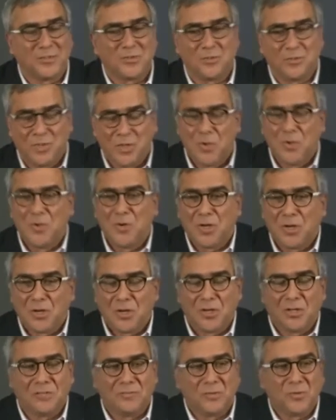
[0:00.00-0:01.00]
So a
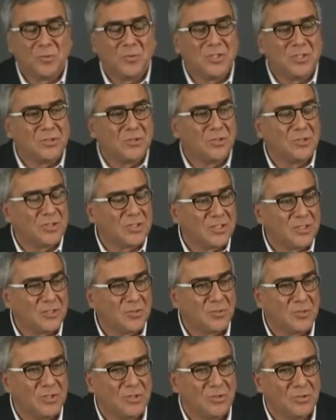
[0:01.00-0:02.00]
lot of the research
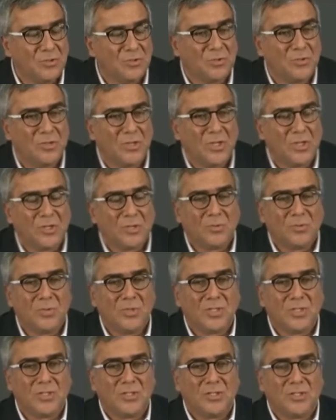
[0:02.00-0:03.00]
that we do
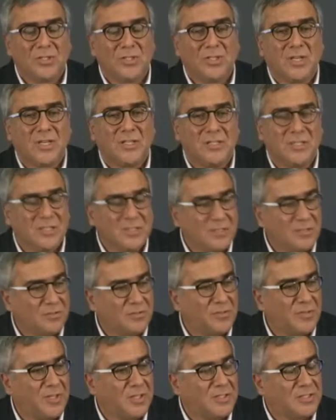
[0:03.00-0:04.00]
will
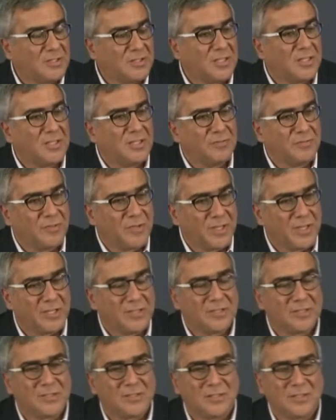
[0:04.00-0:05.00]
identify side
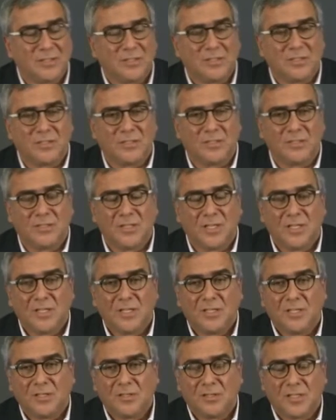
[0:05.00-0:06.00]
effects
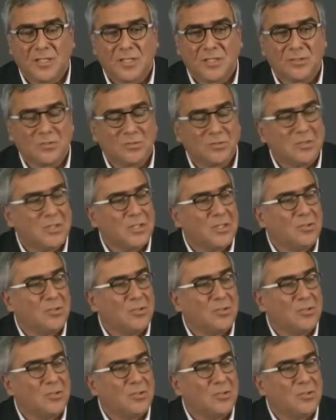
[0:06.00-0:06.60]
that,